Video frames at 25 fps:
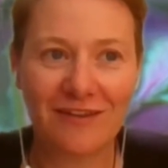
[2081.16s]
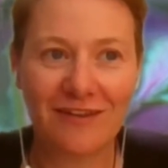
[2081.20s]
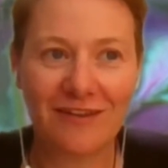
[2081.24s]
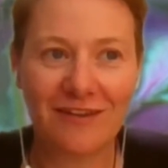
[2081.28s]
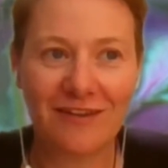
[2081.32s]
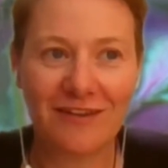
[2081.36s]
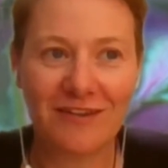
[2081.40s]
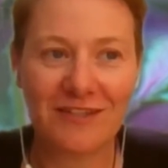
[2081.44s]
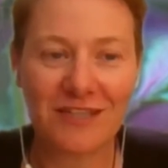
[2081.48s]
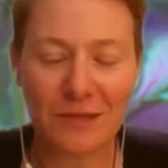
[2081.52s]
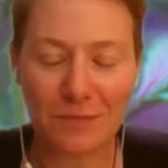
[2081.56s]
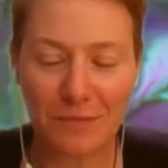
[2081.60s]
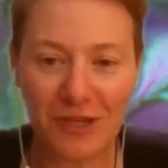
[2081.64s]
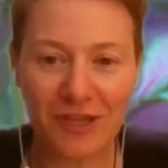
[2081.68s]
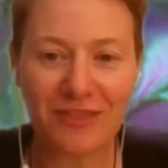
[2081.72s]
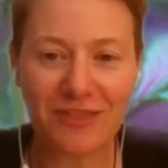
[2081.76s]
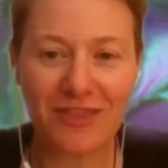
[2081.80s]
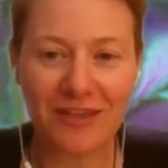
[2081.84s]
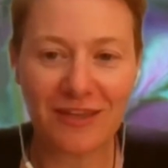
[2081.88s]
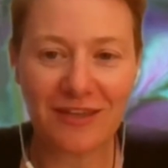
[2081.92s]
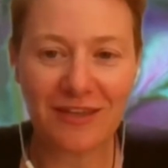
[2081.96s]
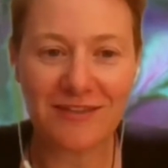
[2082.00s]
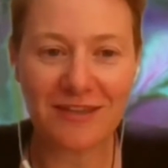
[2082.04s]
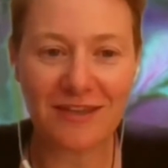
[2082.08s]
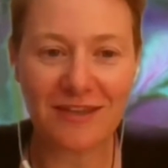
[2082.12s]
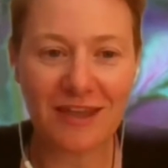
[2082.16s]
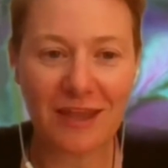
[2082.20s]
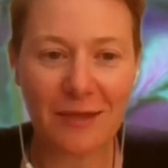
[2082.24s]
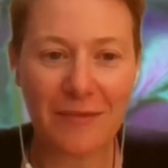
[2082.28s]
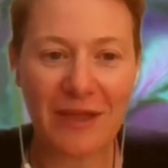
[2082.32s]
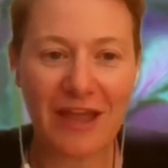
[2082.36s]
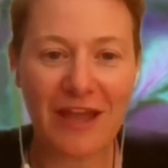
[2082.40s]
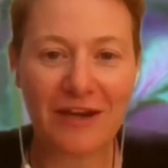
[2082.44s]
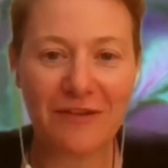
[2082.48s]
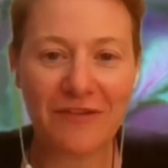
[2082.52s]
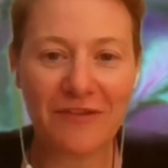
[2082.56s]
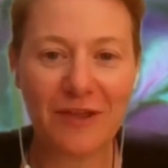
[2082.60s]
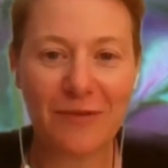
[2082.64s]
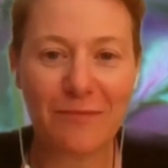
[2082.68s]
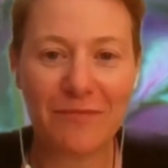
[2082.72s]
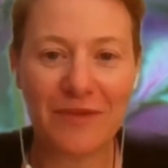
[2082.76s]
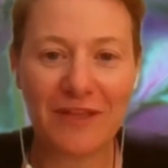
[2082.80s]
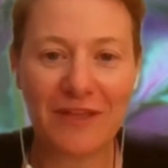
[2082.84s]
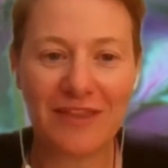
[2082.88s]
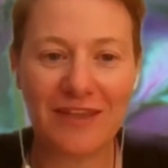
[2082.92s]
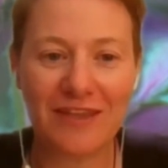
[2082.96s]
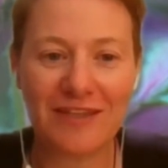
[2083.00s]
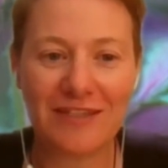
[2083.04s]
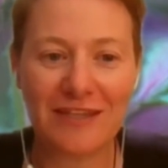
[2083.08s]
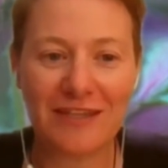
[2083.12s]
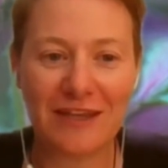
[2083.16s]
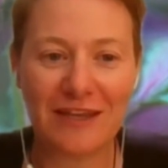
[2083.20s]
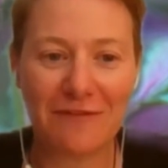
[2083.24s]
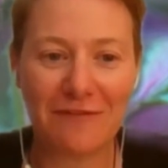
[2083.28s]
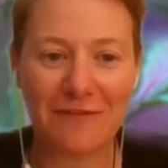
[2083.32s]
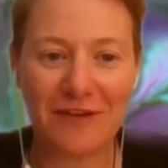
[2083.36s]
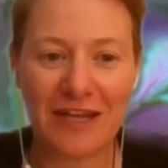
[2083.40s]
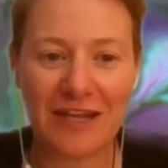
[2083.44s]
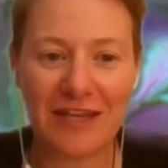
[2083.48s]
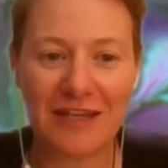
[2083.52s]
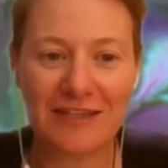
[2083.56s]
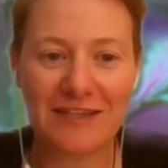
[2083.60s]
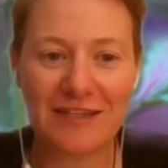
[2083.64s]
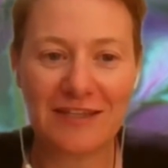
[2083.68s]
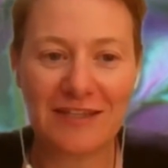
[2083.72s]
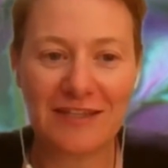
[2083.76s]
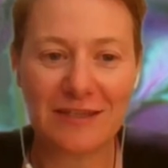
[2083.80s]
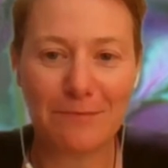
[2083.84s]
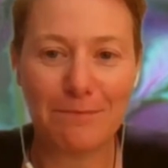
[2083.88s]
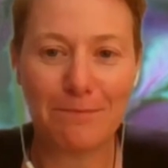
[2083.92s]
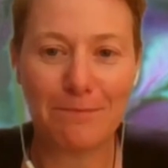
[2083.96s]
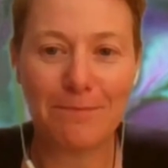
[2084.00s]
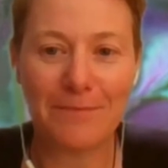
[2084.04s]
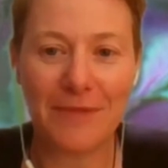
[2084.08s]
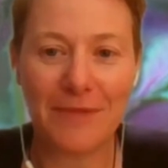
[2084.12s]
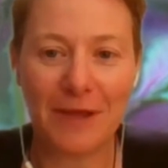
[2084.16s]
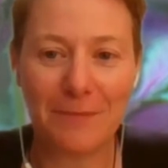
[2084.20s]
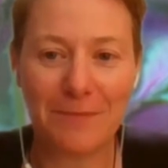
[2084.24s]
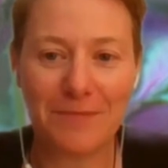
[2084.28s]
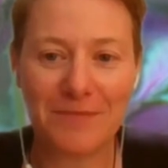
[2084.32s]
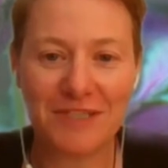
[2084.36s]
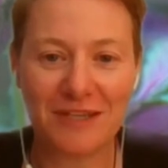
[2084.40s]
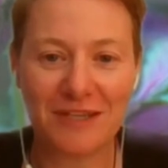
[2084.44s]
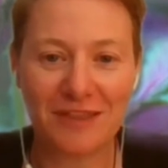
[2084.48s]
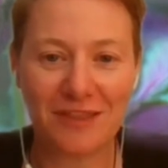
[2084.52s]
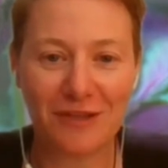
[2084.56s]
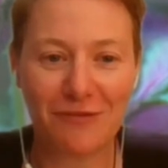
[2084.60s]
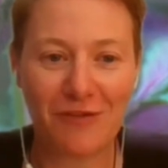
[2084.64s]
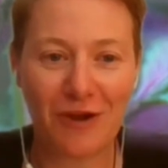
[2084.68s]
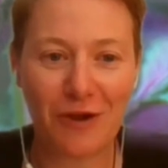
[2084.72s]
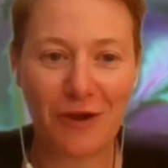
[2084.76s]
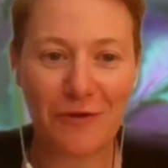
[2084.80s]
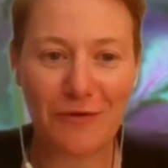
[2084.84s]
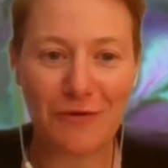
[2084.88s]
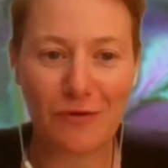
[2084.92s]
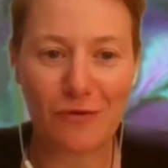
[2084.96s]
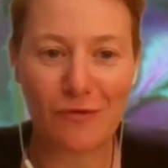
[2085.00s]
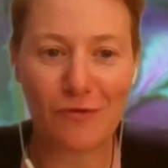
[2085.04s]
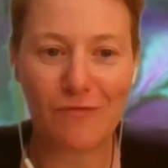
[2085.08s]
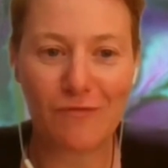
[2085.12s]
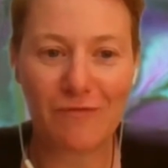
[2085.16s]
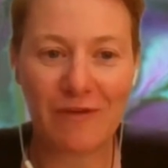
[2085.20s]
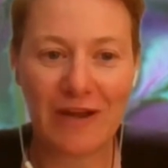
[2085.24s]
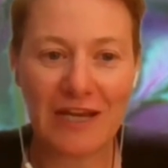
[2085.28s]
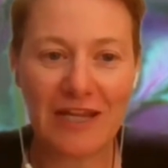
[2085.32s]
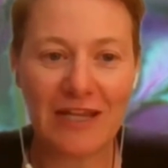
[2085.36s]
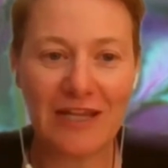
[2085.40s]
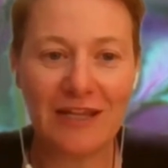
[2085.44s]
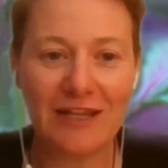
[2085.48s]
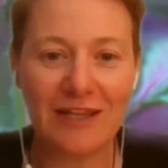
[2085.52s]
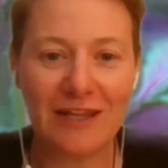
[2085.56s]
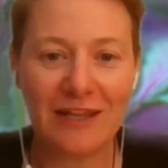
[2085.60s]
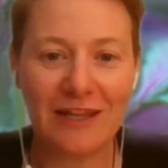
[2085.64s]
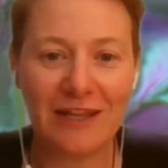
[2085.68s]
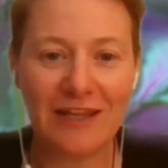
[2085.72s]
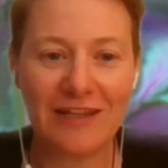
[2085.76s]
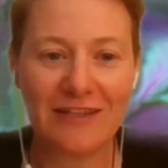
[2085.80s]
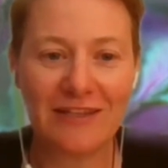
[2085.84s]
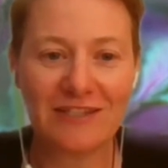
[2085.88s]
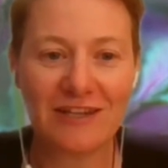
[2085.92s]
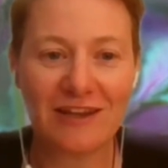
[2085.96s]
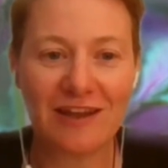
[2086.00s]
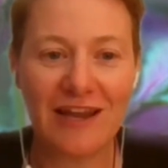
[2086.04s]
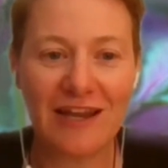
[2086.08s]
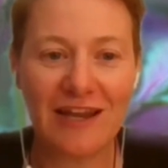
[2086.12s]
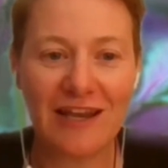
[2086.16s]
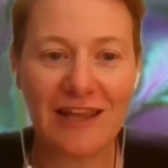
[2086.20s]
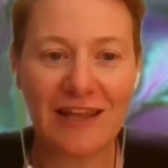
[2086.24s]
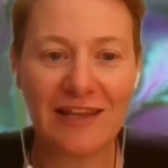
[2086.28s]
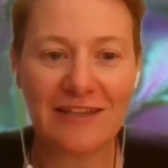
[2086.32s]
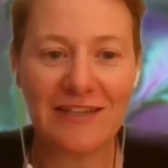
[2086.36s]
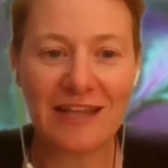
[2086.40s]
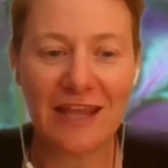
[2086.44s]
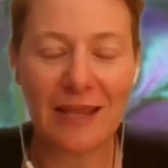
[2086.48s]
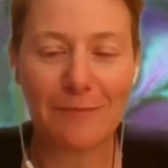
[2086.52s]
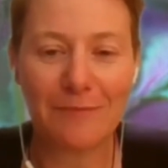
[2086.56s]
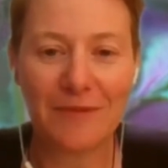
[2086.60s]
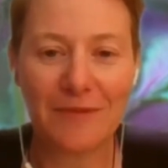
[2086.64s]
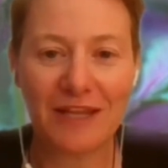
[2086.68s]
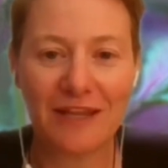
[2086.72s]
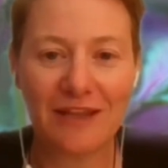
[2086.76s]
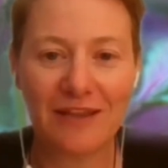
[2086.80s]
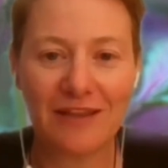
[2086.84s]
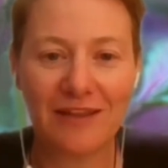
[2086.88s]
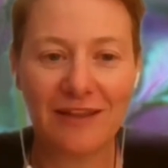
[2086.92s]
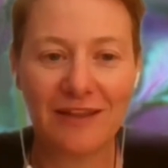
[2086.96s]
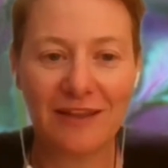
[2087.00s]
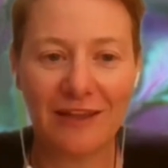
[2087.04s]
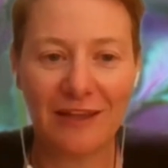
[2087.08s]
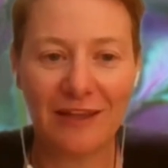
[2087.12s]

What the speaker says: some good things that come out of it, but there's definitely some bumps in the road already in Thailand happening.